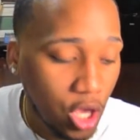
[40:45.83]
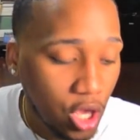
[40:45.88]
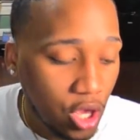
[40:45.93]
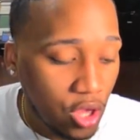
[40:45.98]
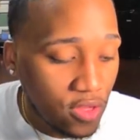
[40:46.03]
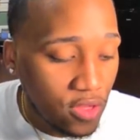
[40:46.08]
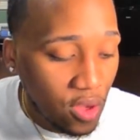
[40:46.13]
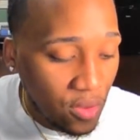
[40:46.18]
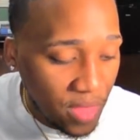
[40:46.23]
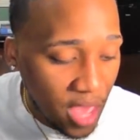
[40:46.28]

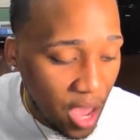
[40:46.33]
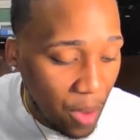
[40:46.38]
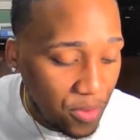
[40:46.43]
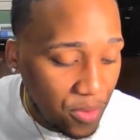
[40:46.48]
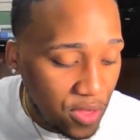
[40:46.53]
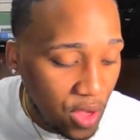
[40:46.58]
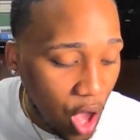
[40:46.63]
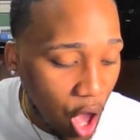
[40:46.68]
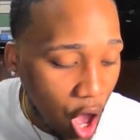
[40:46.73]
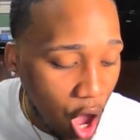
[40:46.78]
So that was
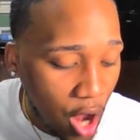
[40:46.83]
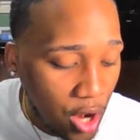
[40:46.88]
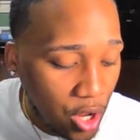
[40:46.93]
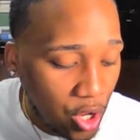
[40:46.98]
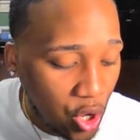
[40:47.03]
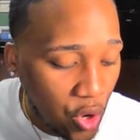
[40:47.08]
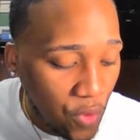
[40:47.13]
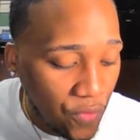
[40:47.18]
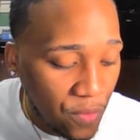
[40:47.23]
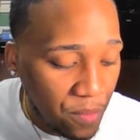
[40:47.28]
the
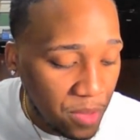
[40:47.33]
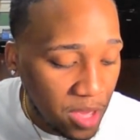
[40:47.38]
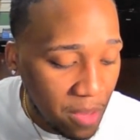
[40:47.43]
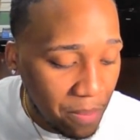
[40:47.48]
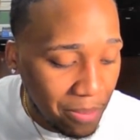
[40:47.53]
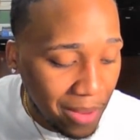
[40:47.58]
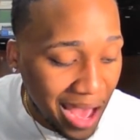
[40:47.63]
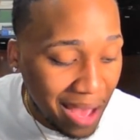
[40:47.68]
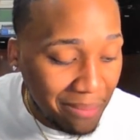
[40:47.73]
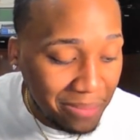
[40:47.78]
article from
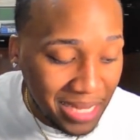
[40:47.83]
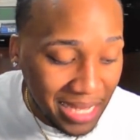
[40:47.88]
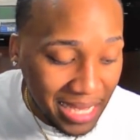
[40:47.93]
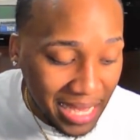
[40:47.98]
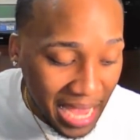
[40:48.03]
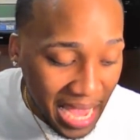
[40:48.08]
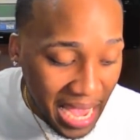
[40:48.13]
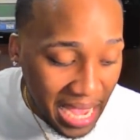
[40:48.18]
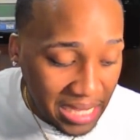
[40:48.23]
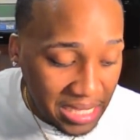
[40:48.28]
Hip Hop
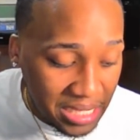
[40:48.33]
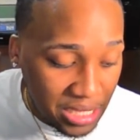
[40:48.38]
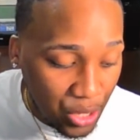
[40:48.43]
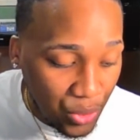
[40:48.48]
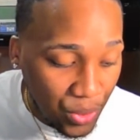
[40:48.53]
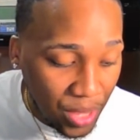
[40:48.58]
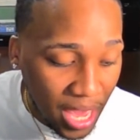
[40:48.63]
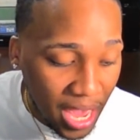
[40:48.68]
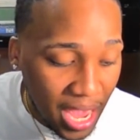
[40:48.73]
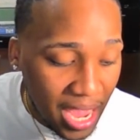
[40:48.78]
DX.
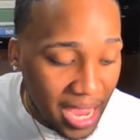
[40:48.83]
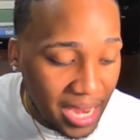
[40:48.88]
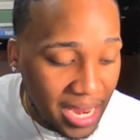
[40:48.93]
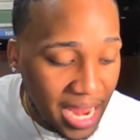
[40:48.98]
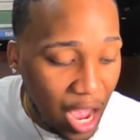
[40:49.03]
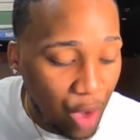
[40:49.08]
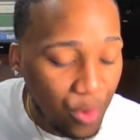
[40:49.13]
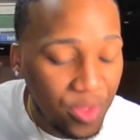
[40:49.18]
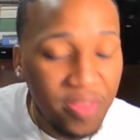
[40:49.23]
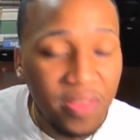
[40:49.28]
Okay,
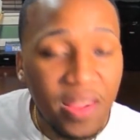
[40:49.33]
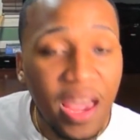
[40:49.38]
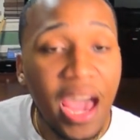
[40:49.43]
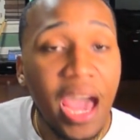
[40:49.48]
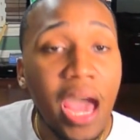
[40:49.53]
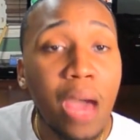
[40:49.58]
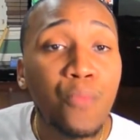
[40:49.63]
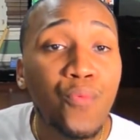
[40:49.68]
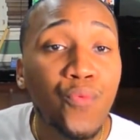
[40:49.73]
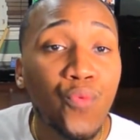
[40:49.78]
now it's
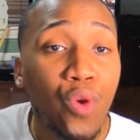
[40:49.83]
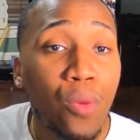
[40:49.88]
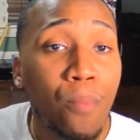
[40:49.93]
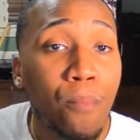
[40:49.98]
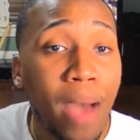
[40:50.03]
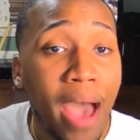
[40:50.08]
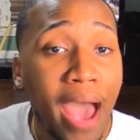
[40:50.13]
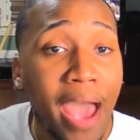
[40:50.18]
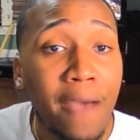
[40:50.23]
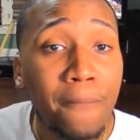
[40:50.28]
time for
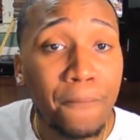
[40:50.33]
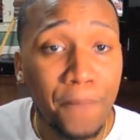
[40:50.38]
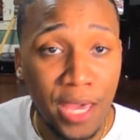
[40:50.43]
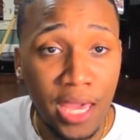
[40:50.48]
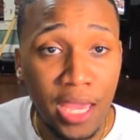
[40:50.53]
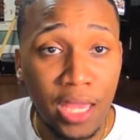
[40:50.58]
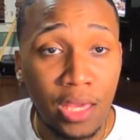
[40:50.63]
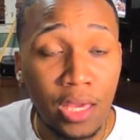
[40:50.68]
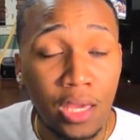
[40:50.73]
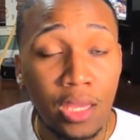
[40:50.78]
my
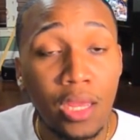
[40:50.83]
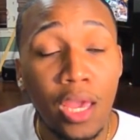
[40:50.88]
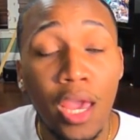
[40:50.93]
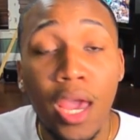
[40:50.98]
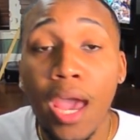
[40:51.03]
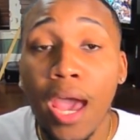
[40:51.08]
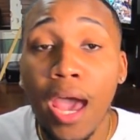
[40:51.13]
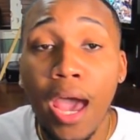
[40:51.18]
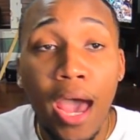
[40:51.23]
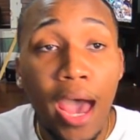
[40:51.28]
opinion.
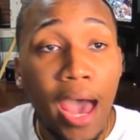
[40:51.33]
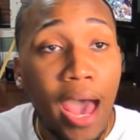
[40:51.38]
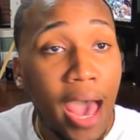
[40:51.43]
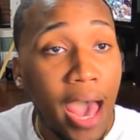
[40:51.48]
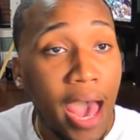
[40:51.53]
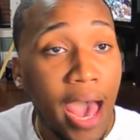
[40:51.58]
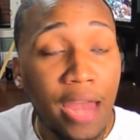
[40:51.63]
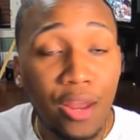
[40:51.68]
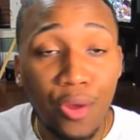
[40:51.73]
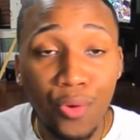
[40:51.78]

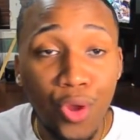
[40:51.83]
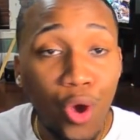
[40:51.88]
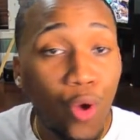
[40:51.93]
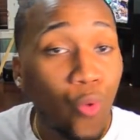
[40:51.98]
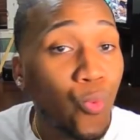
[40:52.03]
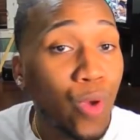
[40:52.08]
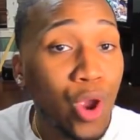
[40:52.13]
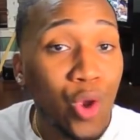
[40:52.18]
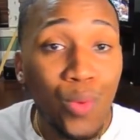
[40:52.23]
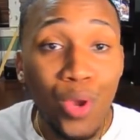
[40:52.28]
I don't know
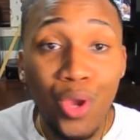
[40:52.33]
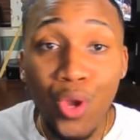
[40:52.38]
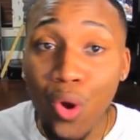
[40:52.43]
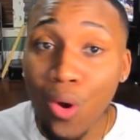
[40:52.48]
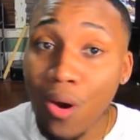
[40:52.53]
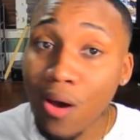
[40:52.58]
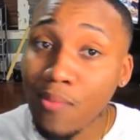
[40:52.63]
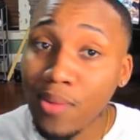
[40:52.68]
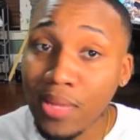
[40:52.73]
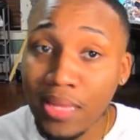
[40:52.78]
where we
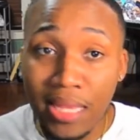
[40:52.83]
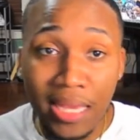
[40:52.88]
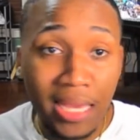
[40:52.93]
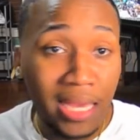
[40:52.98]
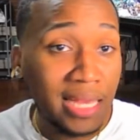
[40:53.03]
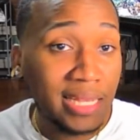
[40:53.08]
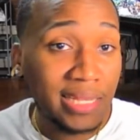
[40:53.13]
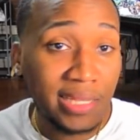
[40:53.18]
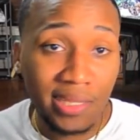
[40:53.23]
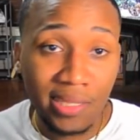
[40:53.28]
going with
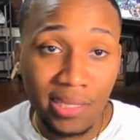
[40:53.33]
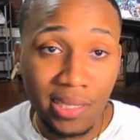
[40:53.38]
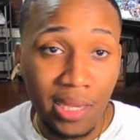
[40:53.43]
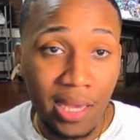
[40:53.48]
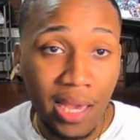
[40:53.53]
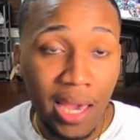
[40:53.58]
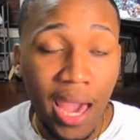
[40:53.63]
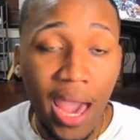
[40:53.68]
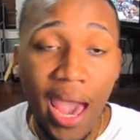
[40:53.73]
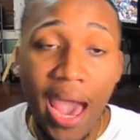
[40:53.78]
this
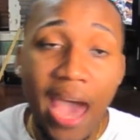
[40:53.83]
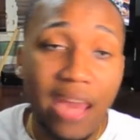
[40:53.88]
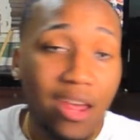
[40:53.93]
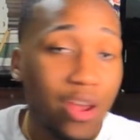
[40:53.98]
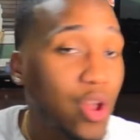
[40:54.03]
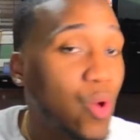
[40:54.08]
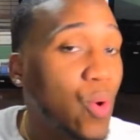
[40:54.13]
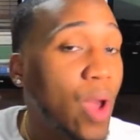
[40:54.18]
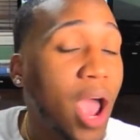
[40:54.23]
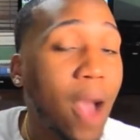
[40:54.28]
I don't
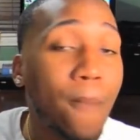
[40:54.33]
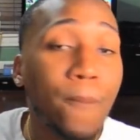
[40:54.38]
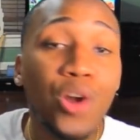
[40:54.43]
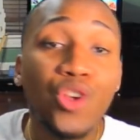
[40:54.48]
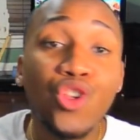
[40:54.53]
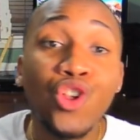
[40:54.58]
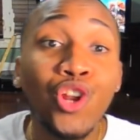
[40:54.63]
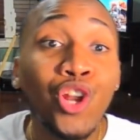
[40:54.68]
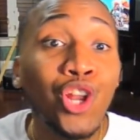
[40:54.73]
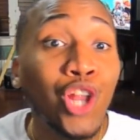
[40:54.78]
know how
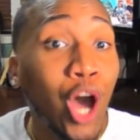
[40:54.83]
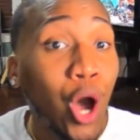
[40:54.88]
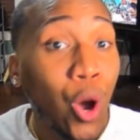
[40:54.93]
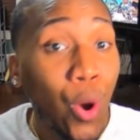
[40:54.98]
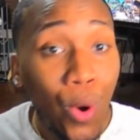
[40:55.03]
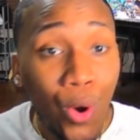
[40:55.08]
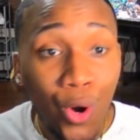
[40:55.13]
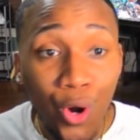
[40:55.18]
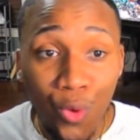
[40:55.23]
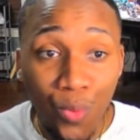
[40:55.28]
much
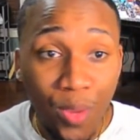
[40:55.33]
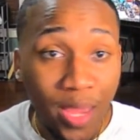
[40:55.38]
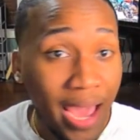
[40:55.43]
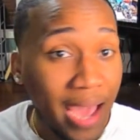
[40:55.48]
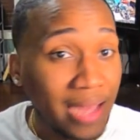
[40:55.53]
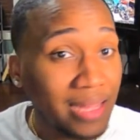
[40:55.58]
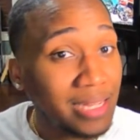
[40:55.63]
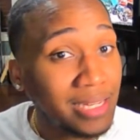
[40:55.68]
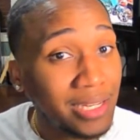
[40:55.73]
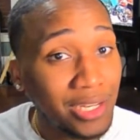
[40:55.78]
longer we
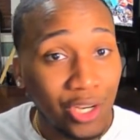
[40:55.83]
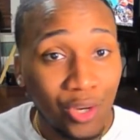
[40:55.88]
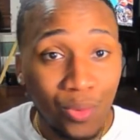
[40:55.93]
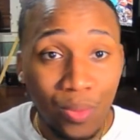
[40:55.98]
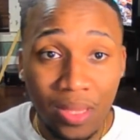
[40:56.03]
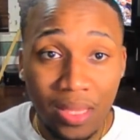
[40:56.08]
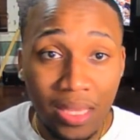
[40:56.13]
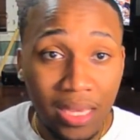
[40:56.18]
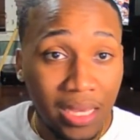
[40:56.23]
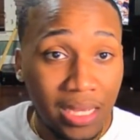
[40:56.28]
got to deal
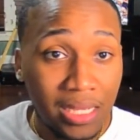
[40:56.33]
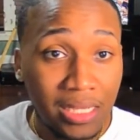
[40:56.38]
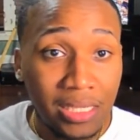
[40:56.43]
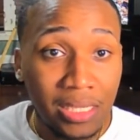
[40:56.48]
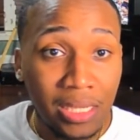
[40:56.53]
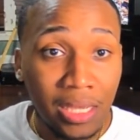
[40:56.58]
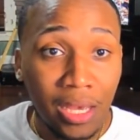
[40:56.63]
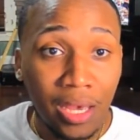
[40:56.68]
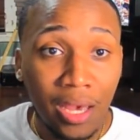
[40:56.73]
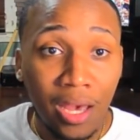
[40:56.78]
with this,
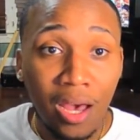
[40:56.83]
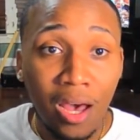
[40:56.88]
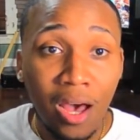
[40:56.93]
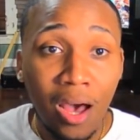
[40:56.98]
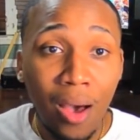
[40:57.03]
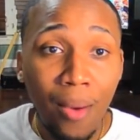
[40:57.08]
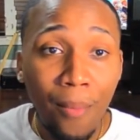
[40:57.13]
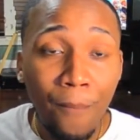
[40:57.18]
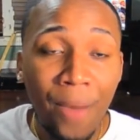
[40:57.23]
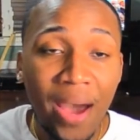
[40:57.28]

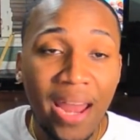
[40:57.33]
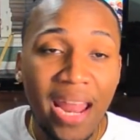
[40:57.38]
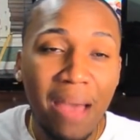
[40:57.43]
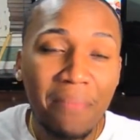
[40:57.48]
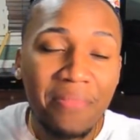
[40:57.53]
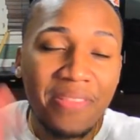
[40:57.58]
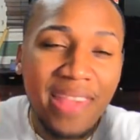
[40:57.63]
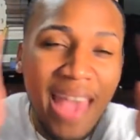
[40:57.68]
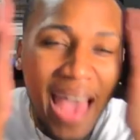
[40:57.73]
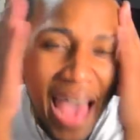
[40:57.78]
but I'm
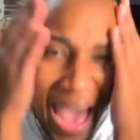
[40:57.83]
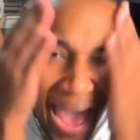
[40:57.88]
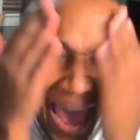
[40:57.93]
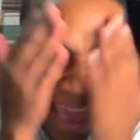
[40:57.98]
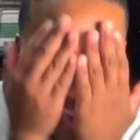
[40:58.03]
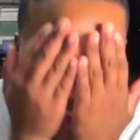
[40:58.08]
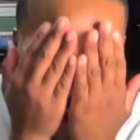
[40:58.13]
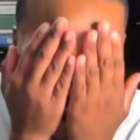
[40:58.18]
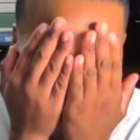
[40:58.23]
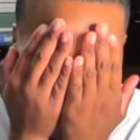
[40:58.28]

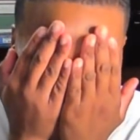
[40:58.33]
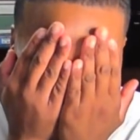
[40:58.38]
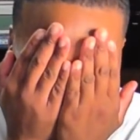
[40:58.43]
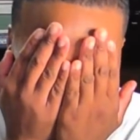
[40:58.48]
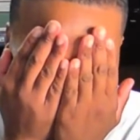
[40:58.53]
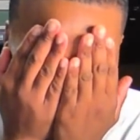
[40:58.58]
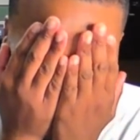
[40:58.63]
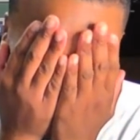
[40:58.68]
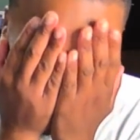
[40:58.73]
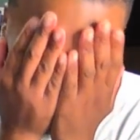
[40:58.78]

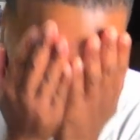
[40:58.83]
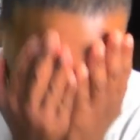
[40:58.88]
tired.